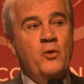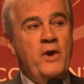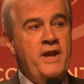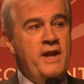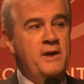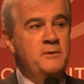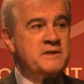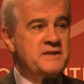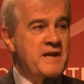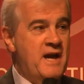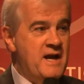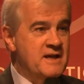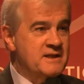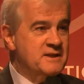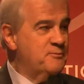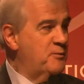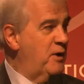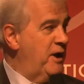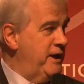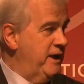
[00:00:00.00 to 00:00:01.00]
When I was
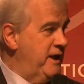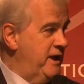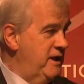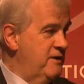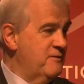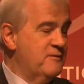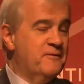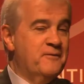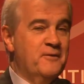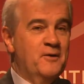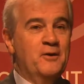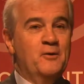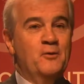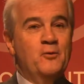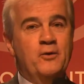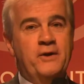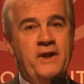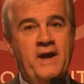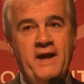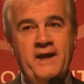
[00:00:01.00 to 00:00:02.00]
asked by Niamh
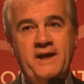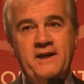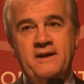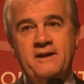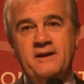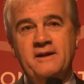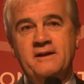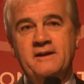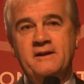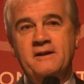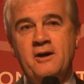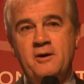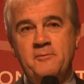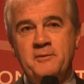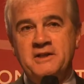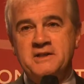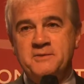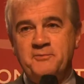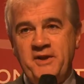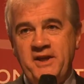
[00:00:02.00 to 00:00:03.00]
would I
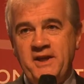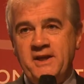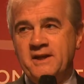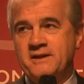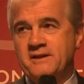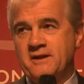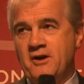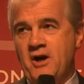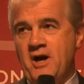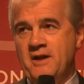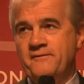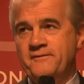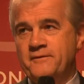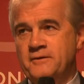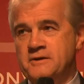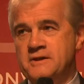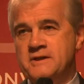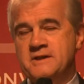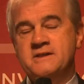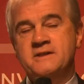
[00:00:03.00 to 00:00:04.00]
come and speak at the
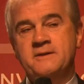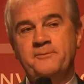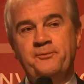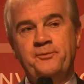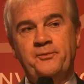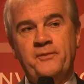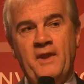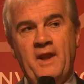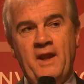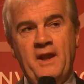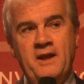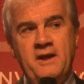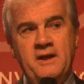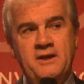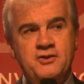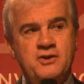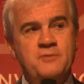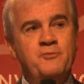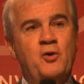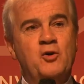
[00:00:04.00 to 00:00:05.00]
conference,
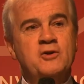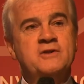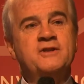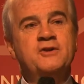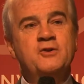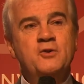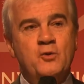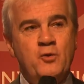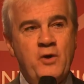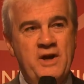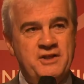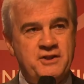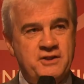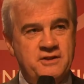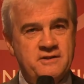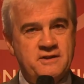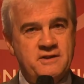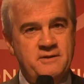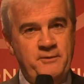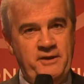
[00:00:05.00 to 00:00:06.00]
she posed two
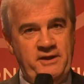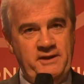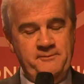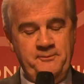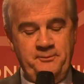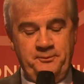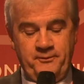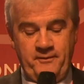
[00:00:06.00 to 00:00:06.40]
questions to me.